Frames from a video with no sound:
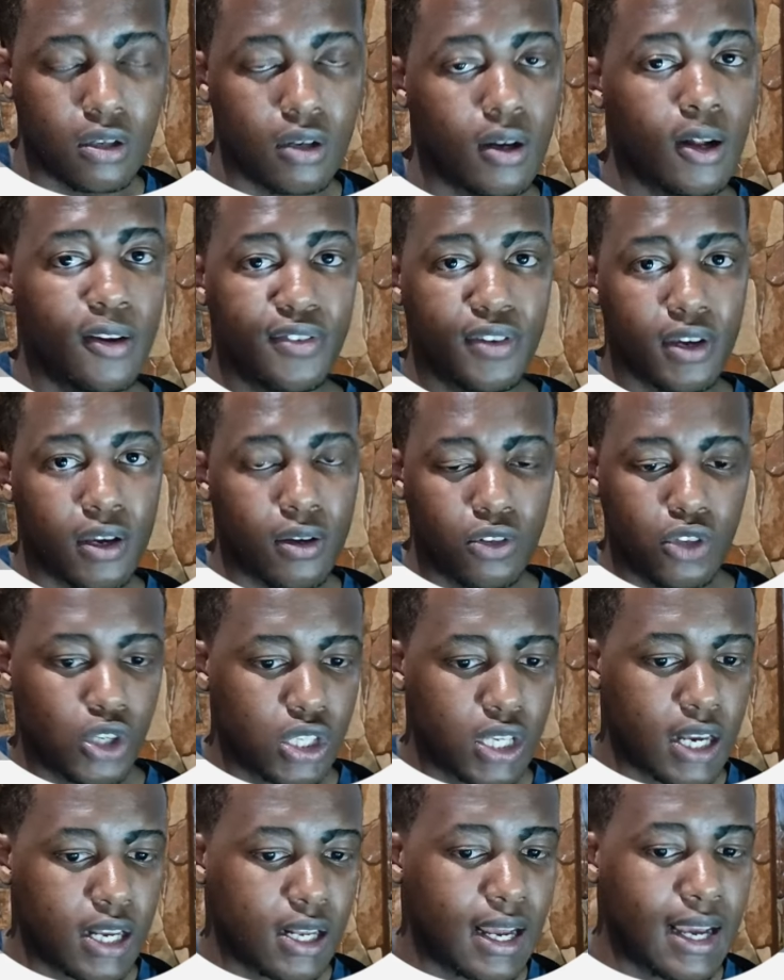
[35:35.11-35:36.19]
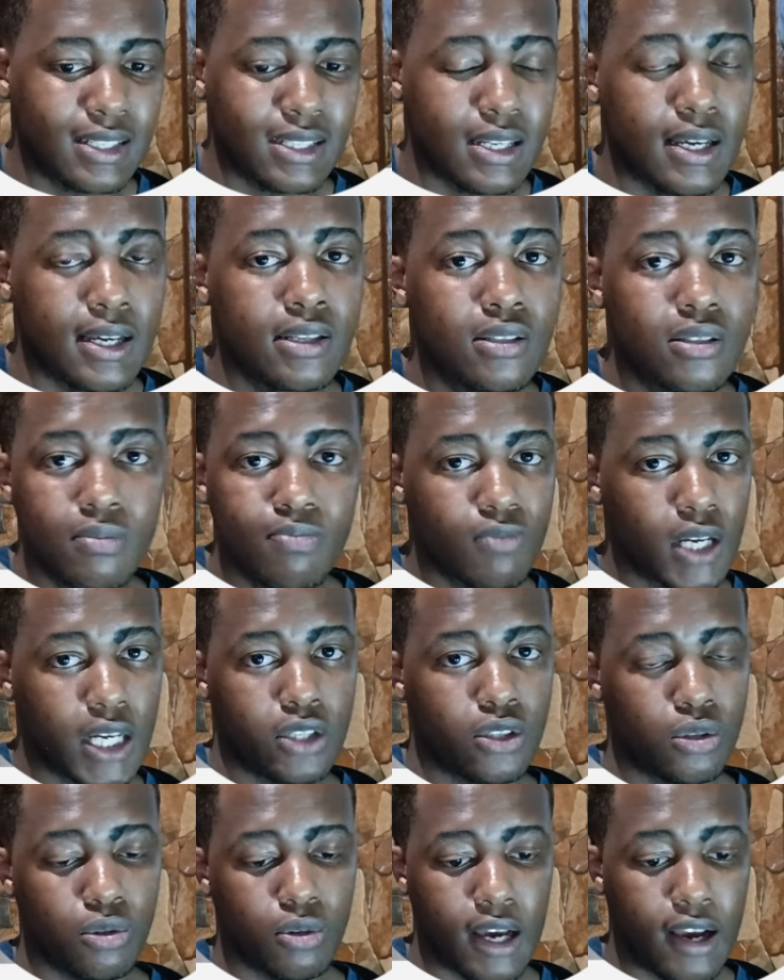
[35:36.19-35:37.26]
If you just get it as it is, as
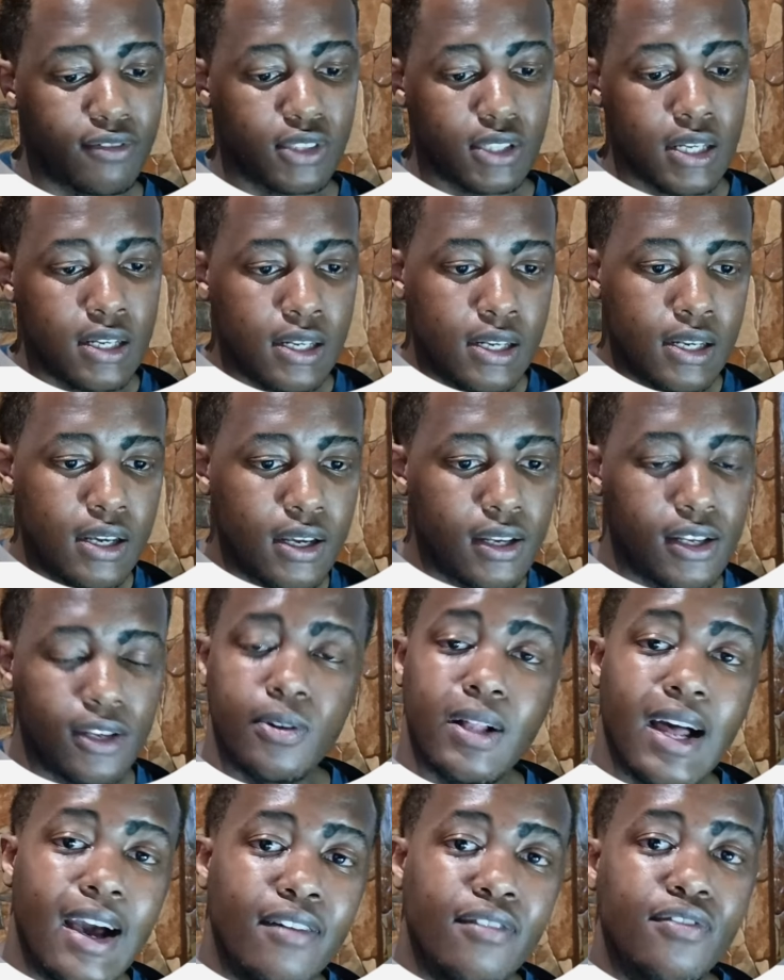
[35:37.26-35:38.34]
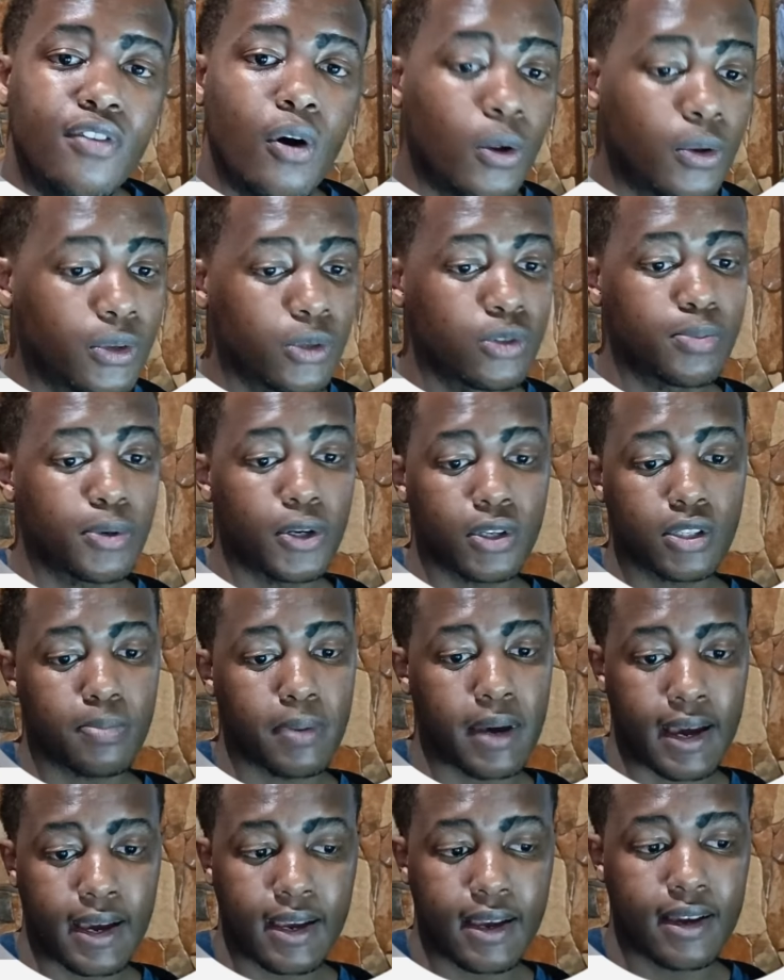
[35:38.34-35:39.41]
you have seen, you'll have all those perks back.